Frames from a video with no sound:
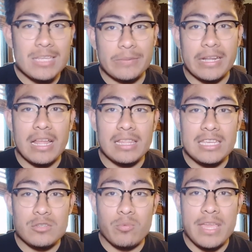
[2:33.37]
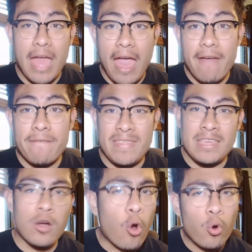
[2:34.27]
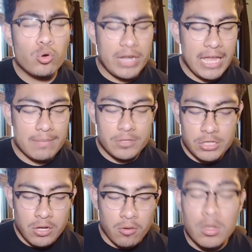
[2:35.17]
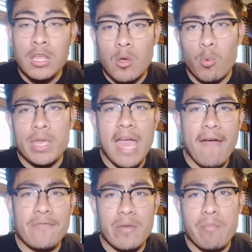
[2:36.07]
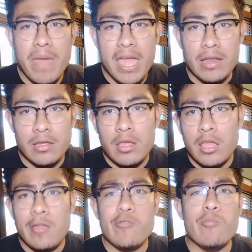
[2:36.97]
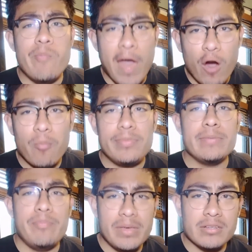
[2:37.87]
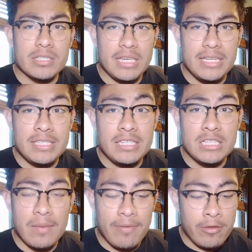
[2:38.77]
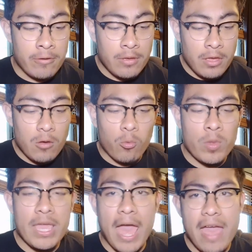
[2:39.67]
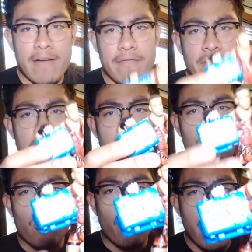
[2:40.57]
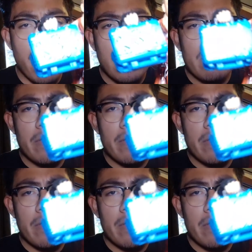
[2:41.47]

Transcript: but not least, we have the whole damn show. We have the man who helped build ECW. We have Rob